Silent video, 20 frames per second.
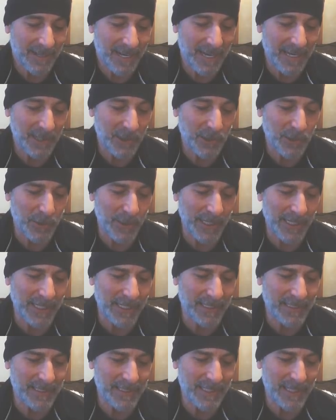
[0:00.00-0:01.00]
and
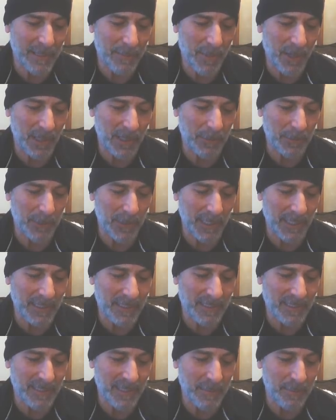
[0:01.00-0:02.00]
greetings in the
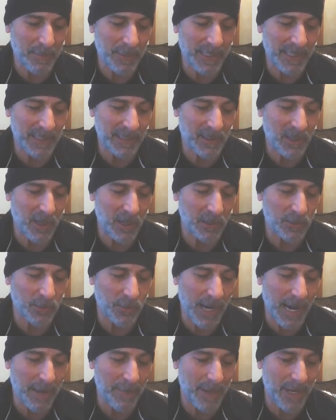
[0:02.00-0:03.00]
marketplaces, and being called
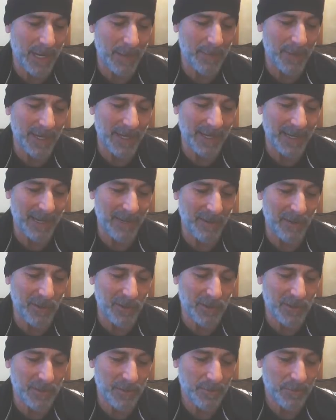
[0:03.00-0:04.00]
rabbi by
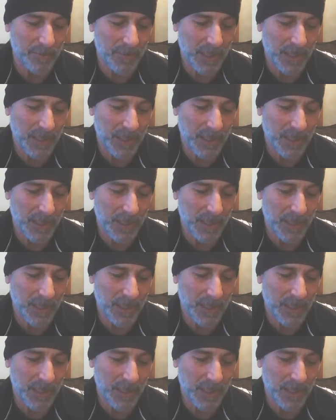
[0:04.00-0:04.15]
others.